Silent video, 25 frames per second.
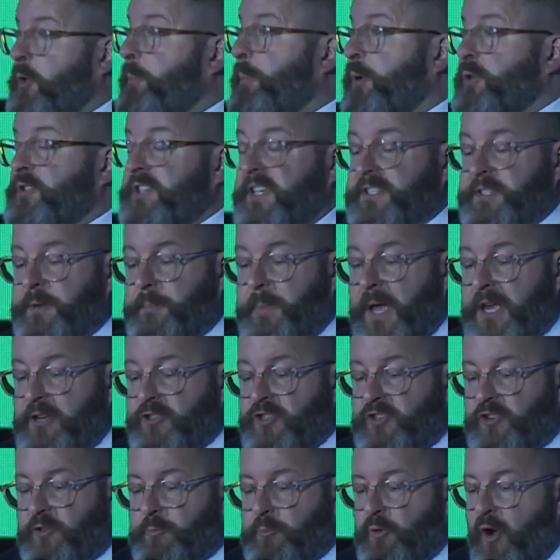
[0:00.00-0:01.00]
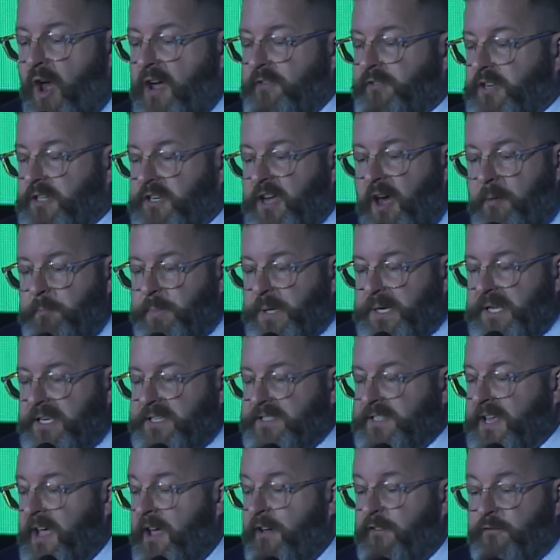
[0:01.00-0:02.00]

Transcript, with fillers: participation of private companies,